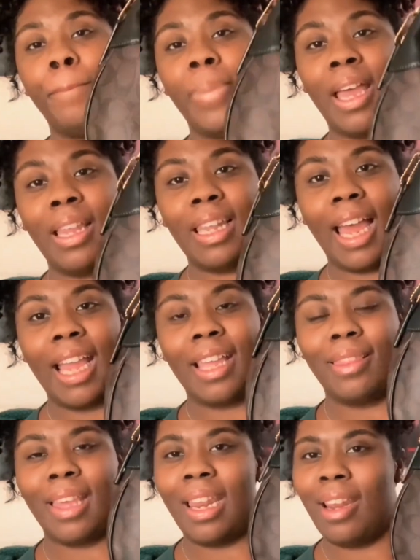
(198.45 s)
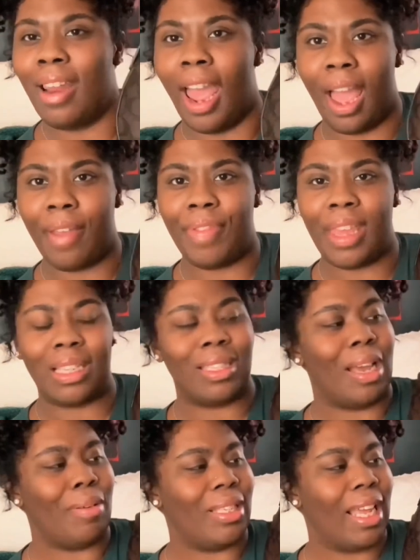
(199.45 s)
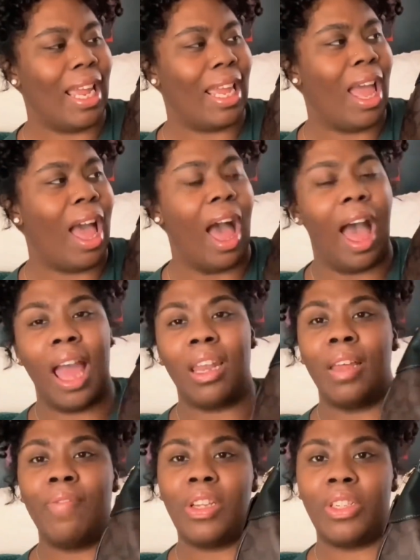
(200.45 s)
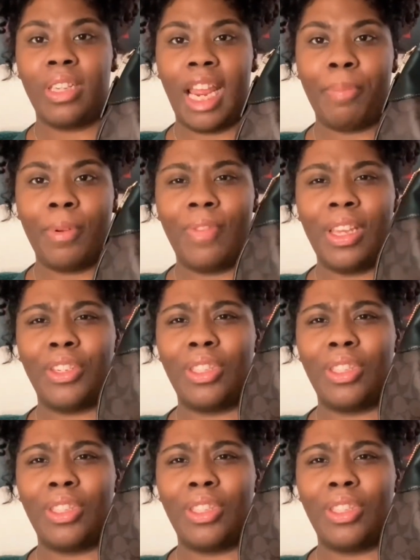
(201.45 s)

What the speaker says: But like, they didn't have this, and I was like, I love the shape of this.